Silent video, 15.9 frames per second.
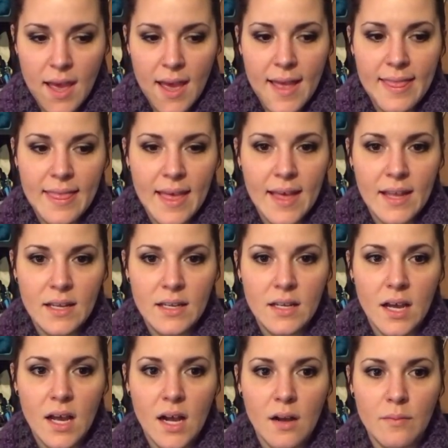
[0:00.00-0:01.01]
And then
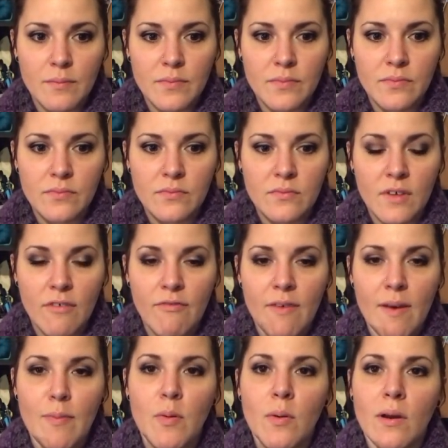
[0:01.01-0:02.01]

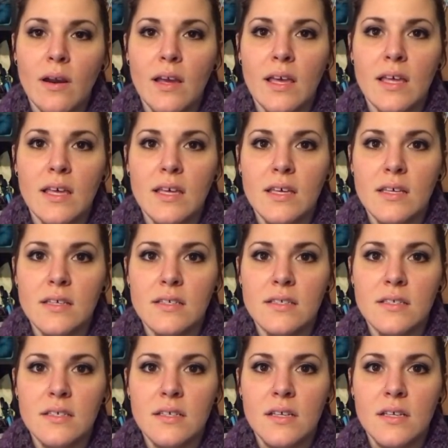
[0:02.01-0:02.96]
February is